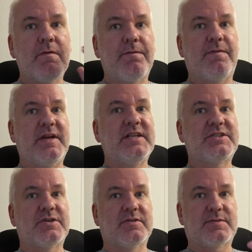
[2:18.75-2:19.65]

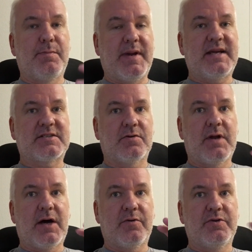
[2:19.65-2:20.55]
features based
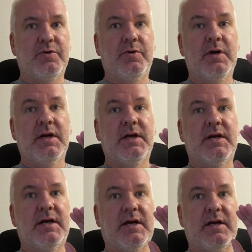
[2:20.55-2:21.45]
on how you
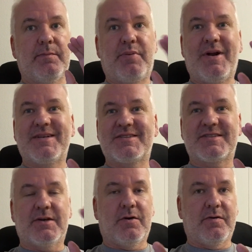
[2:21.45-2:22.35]

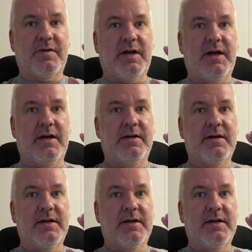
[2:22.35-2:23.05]
press on the